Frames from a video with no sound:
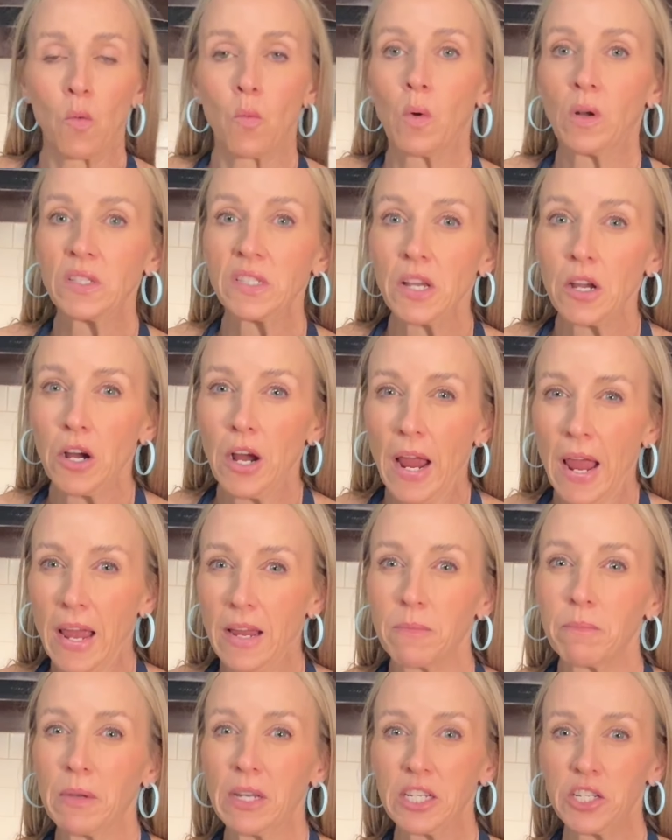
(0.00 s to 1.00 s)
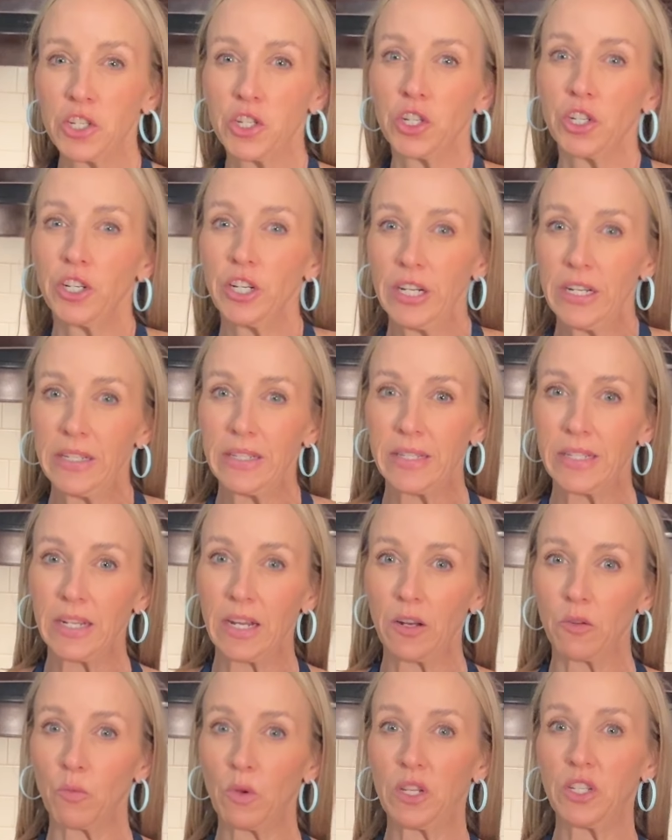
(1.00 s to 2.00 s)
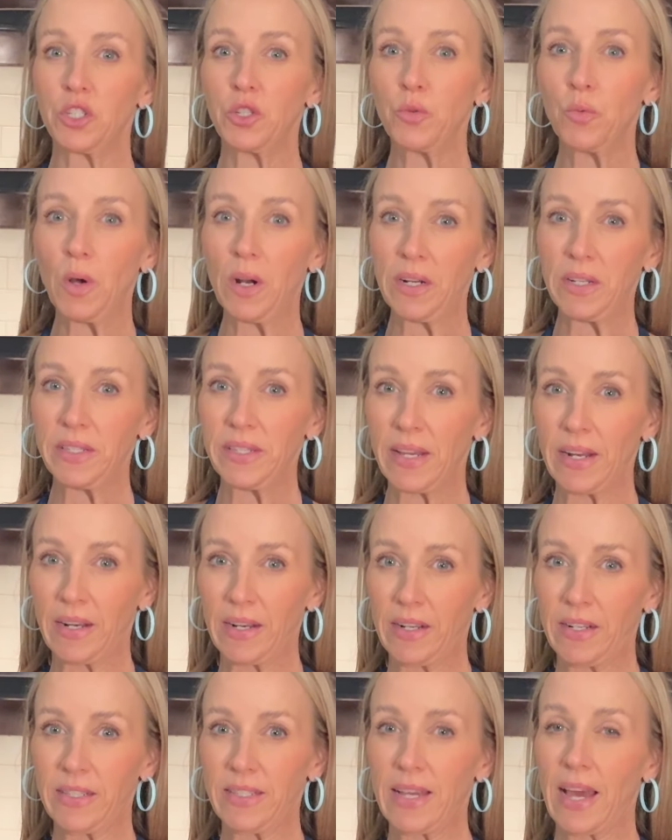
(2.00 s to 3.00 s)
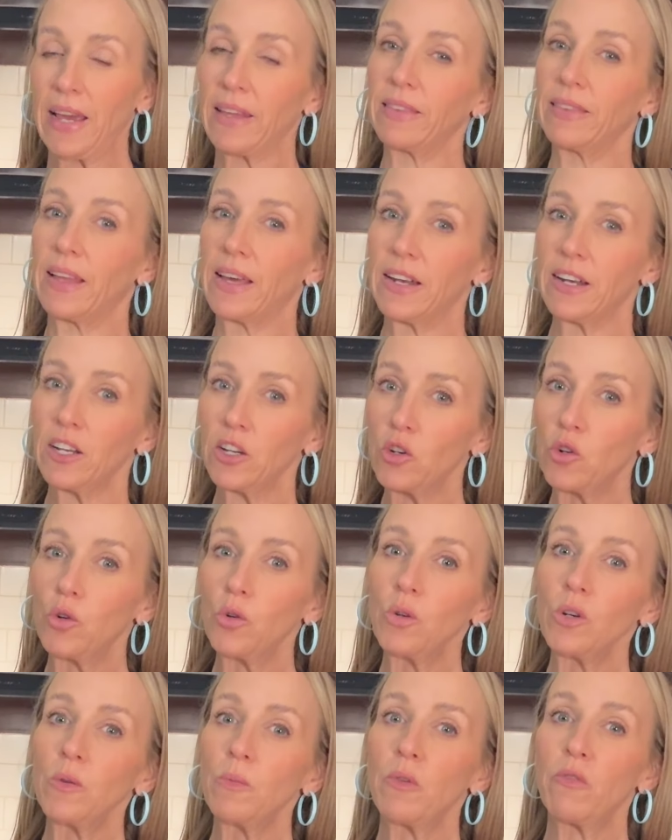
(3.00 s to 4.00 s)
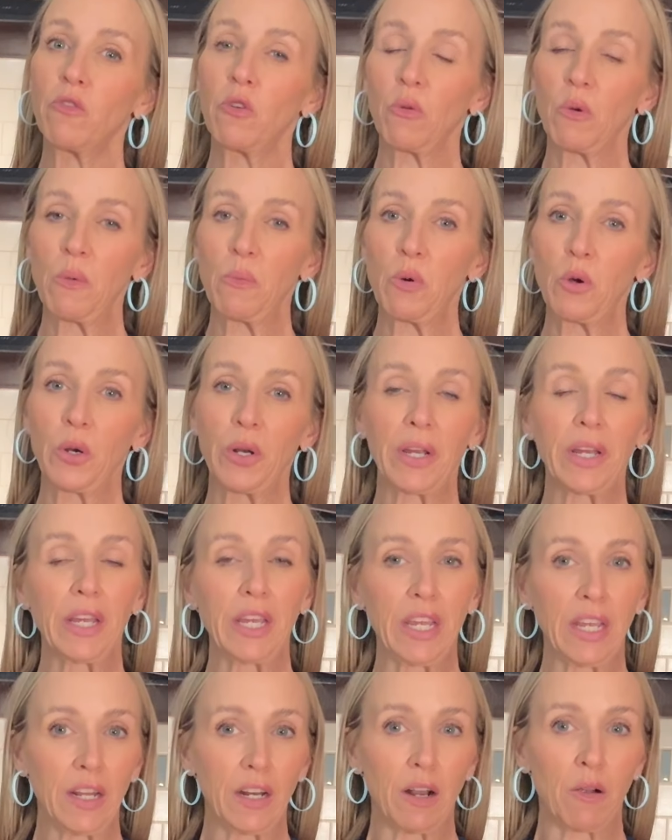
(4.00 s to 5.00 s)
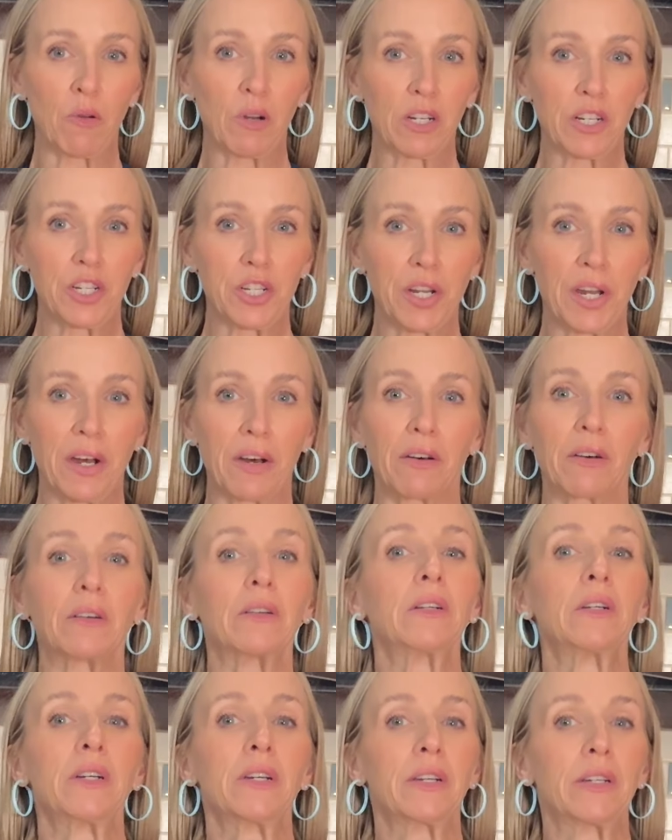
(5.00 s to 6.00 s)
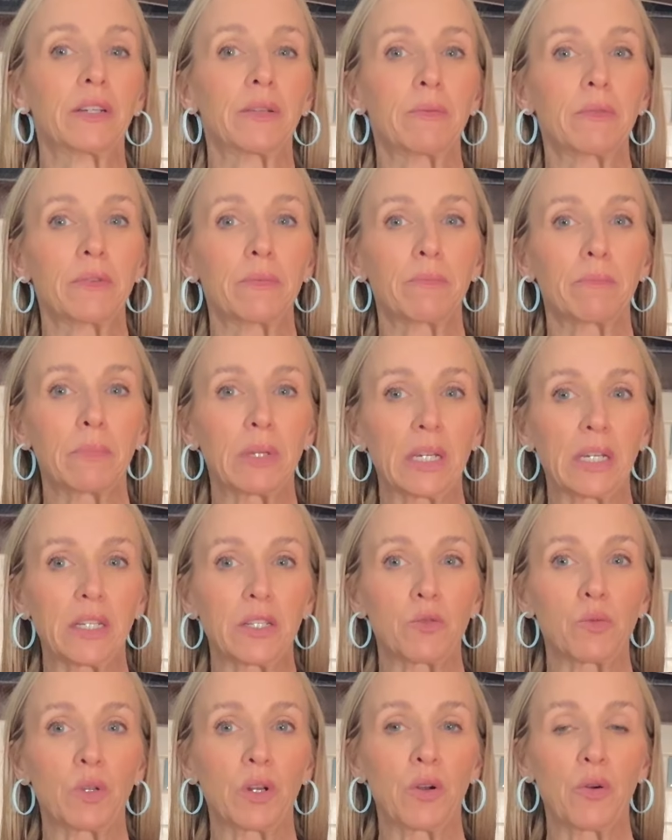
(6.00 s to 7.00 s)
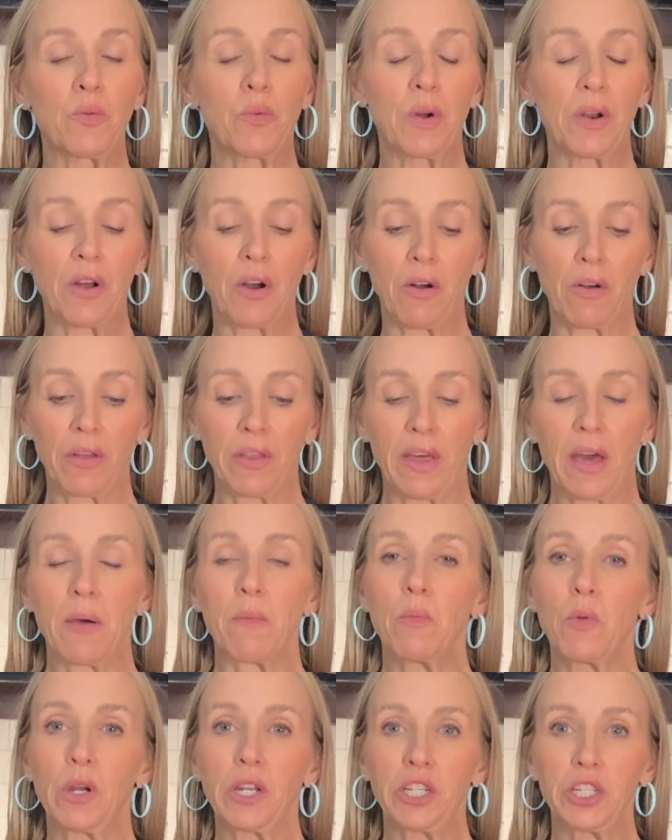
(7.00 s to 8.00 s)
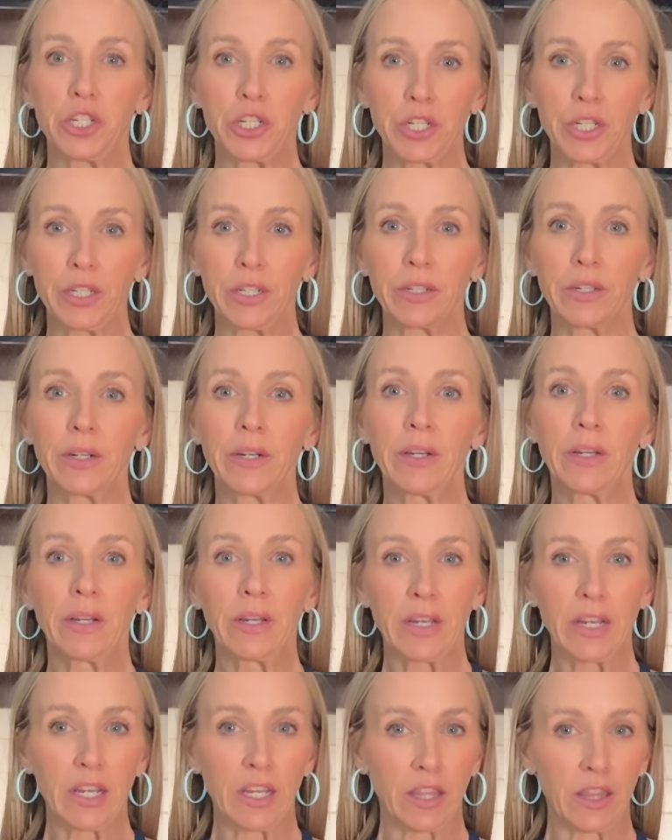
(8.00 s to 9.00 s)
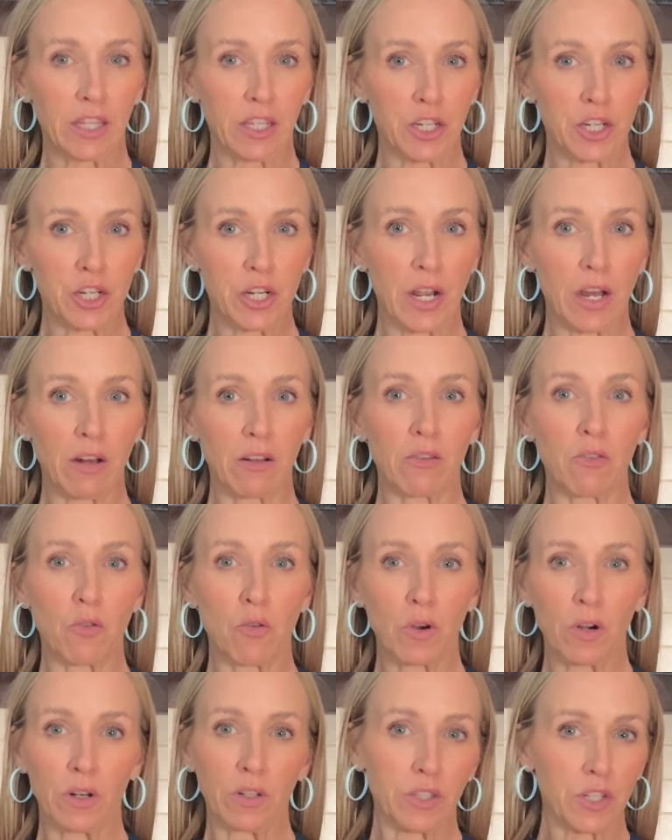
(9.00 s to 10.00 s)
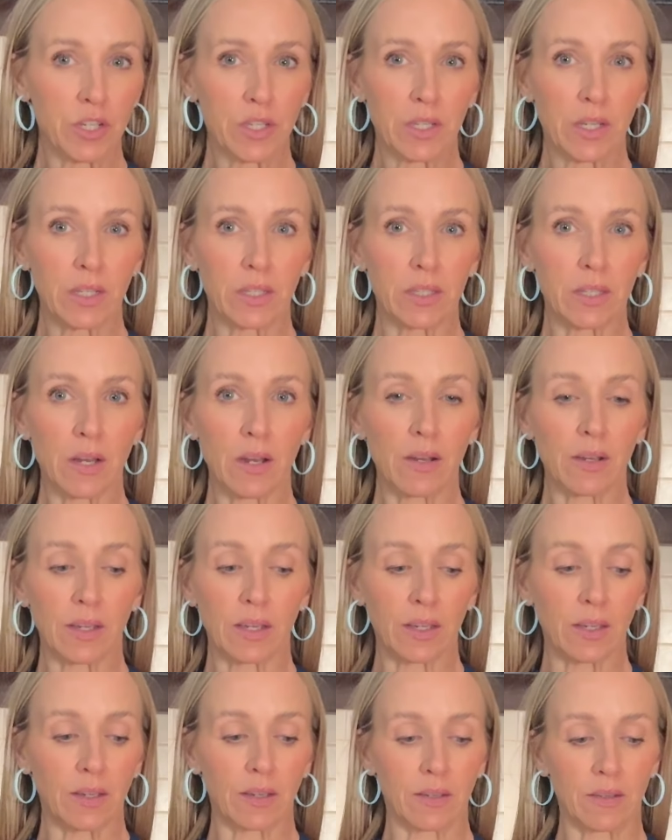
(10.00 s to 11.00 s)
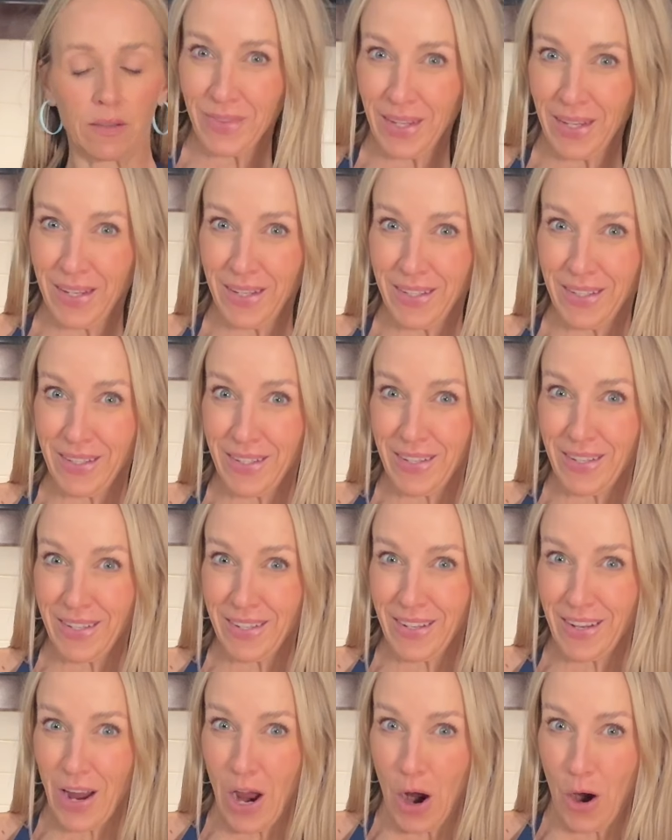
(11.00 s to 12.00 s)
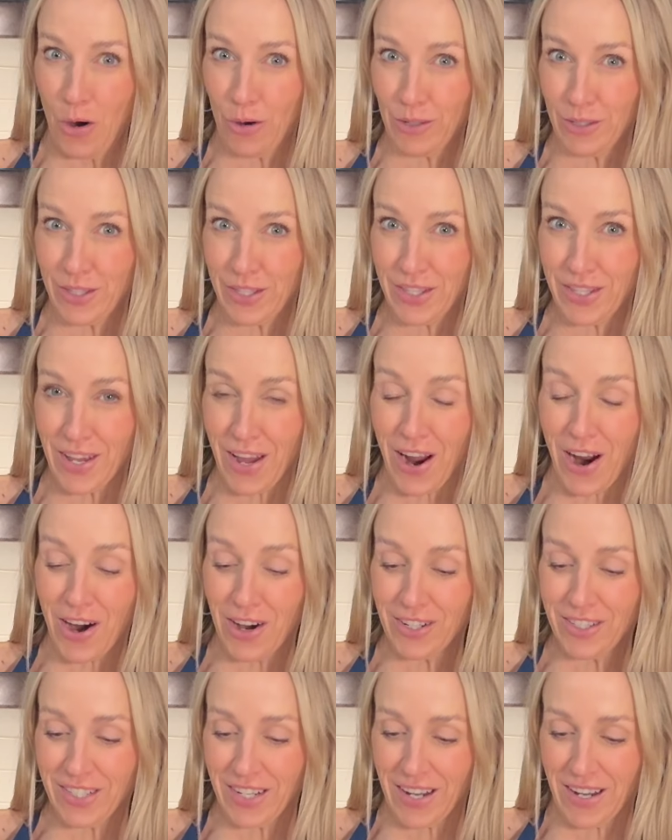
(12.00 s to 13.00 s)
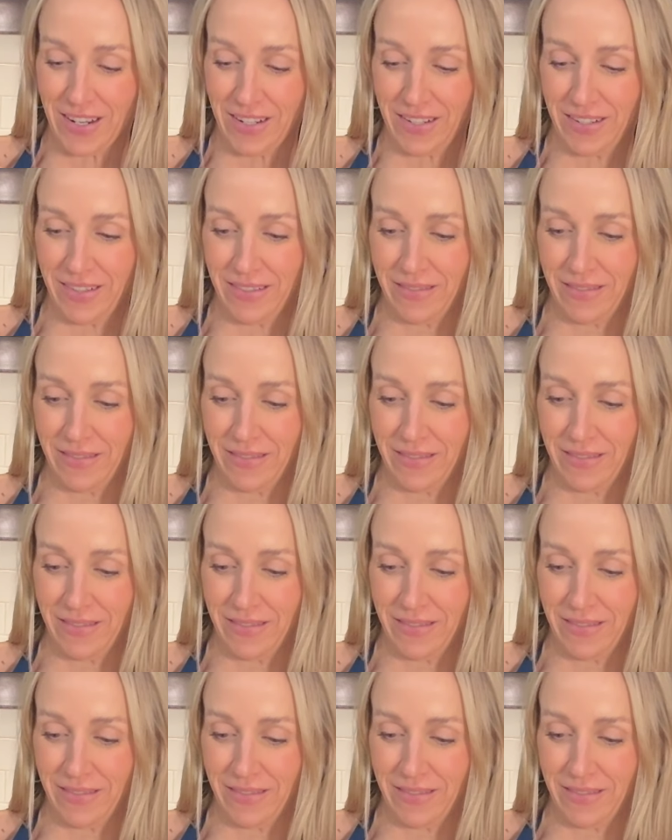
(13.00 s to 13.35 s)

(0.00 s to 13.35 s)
Once our egg mixture is done, we do want to set it aside. Let it cool before we put it in our shell because we don't want all that moisture in the shell or it'll just get soggy. Oats are done.